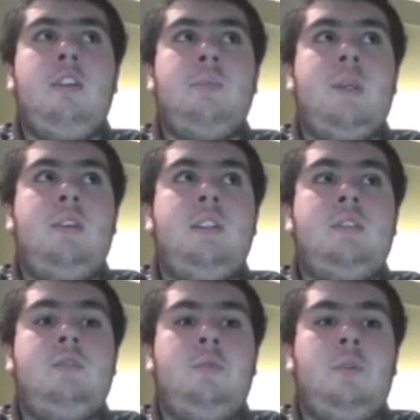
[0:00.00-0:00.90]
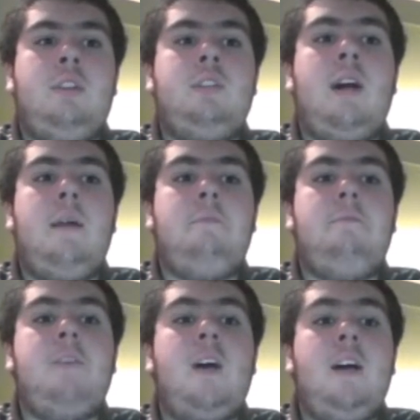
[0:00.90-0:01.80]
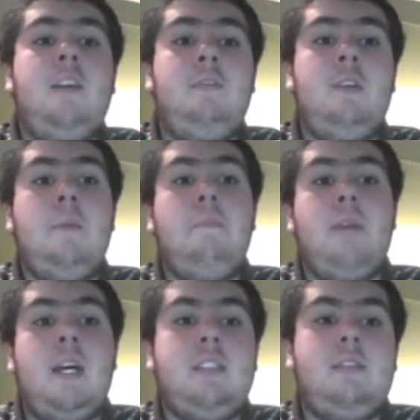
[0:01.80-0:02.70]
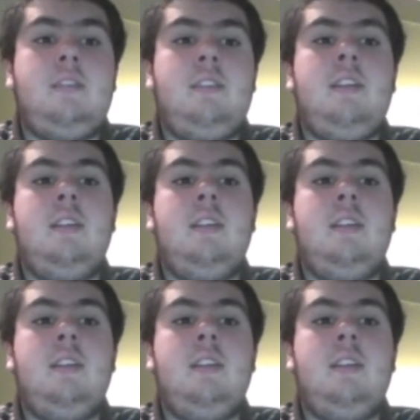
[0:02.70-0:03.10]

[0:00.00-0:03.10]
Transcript: is my list for the top 5 best